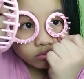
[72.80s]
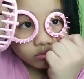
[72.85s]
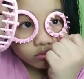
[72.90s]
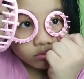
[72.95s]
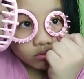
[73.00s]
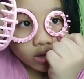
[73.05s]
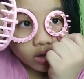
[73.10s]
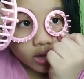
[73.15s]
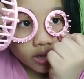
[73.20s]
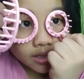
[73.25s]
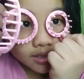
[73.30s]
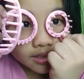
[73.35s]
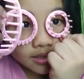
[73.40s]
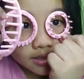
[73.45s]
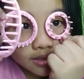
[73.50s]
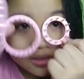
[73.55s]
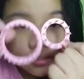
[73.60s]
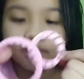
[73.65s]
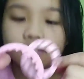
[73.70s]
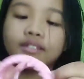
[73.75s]
Nice.
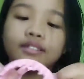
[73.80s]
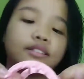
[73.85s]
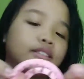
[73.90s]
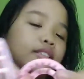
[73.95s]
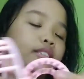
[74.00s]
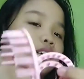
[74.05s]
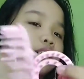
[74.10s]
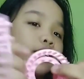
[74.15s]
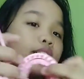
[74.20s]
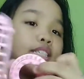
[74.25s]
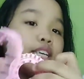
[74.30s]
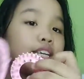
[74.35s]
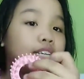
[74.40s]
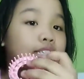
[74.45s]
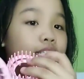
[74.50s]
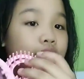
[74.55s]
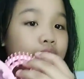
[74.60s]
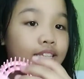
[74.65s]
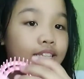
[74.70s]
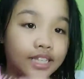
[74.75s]
So let's set
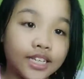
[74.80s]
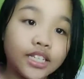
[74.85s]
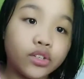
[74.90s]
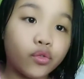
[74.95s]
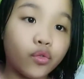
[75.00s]
aside this